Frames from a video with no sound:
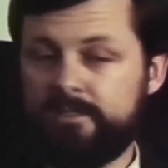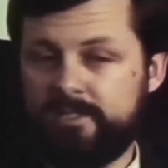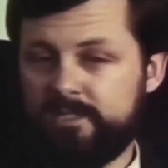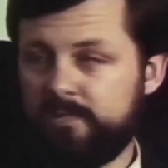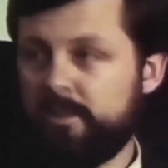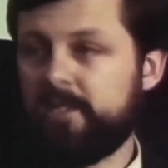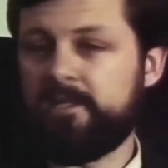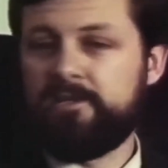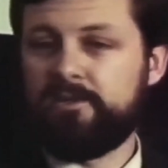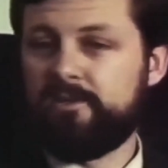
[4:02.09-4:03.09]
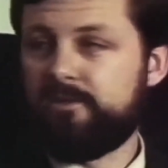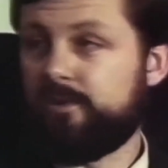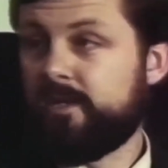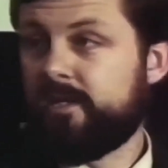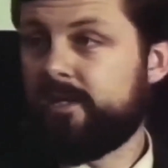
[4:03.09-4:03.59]
That doesn't mean that you're a
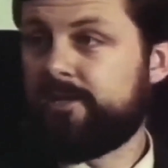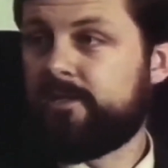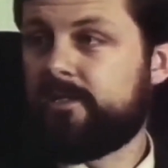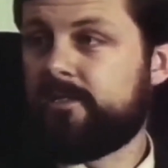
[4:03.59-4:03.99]
trained agent.